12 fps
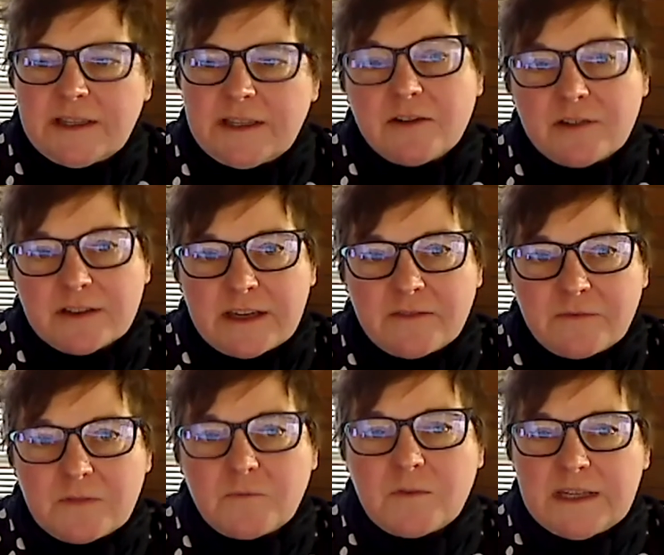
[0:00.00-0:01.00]
later in life,
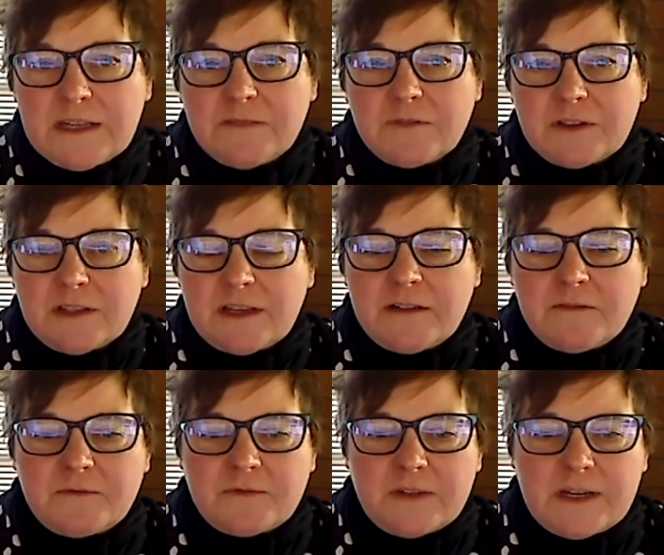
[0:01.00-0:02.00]
and we have a lot of
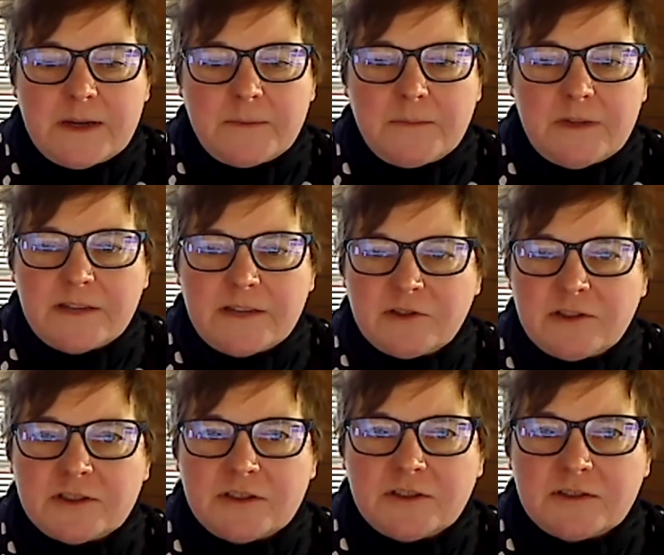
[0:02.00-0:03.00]
um, non
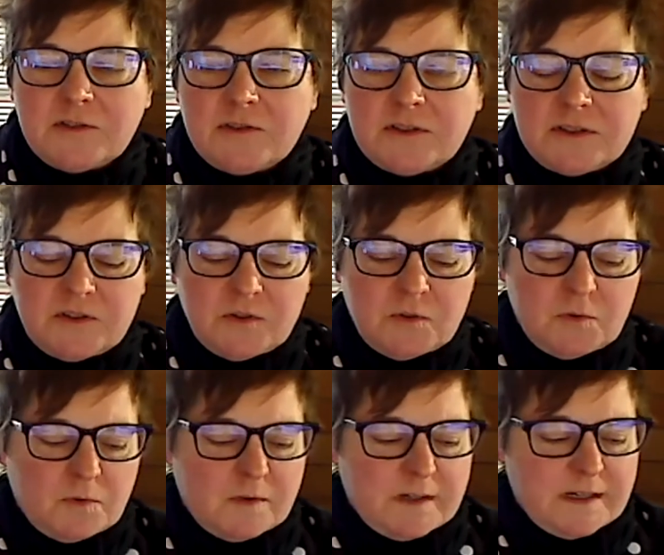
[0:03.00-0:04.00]
traditional students
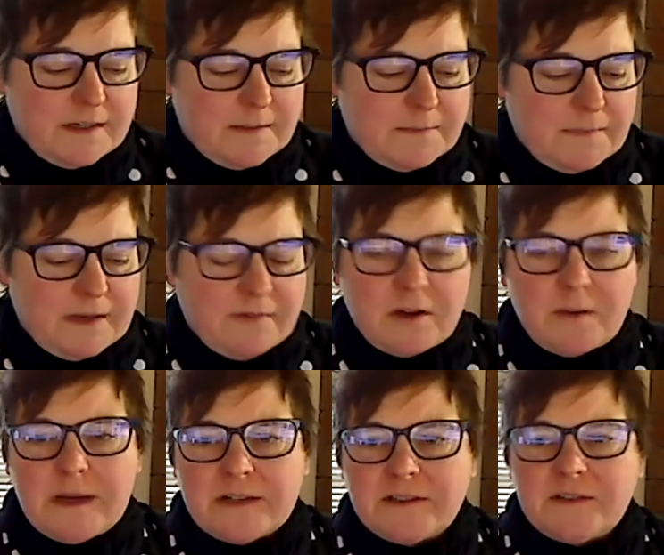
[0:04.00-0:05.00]
who um, have gone
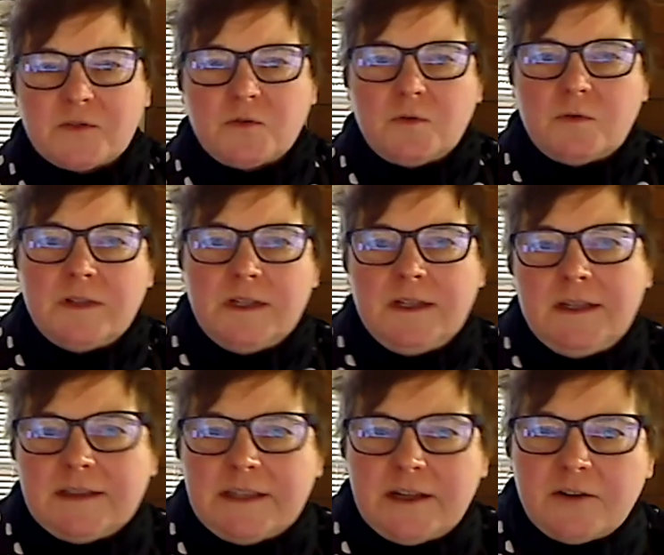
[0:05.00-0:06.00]
back to school
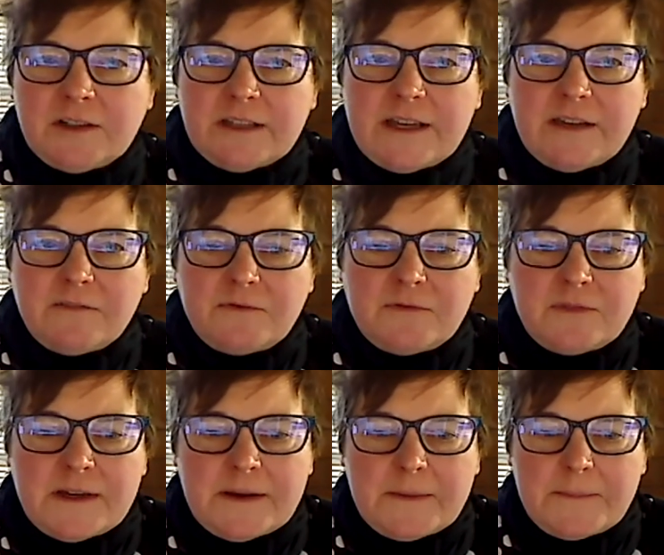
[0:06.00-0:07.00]
later in life.
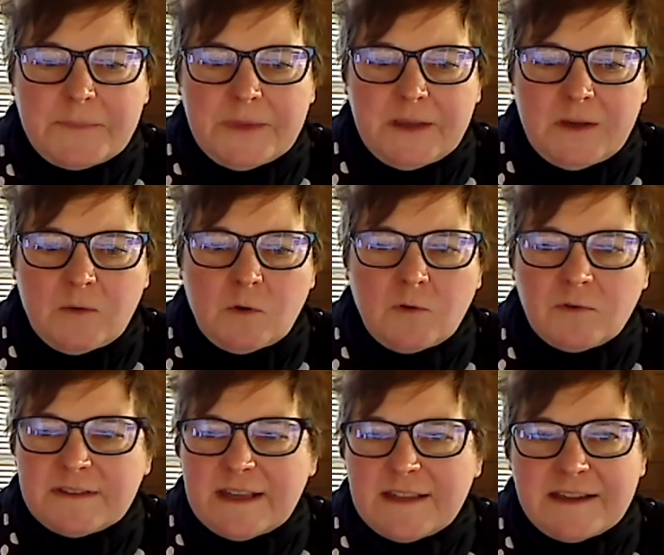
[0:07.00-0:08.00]
Um, what was
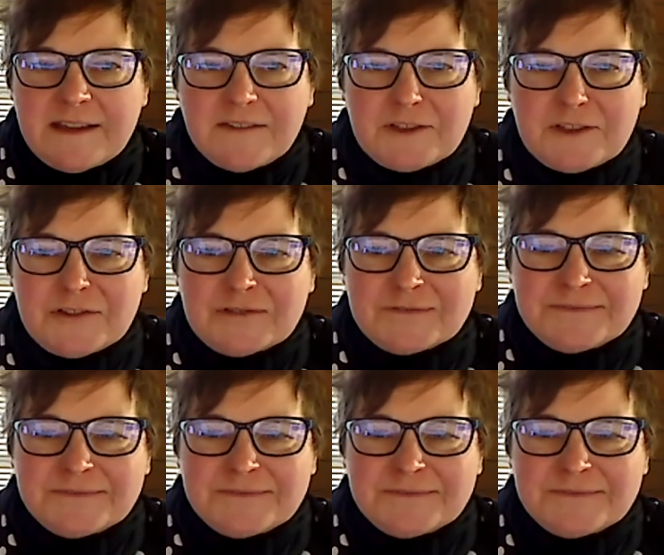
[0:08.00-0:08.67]
that like for you?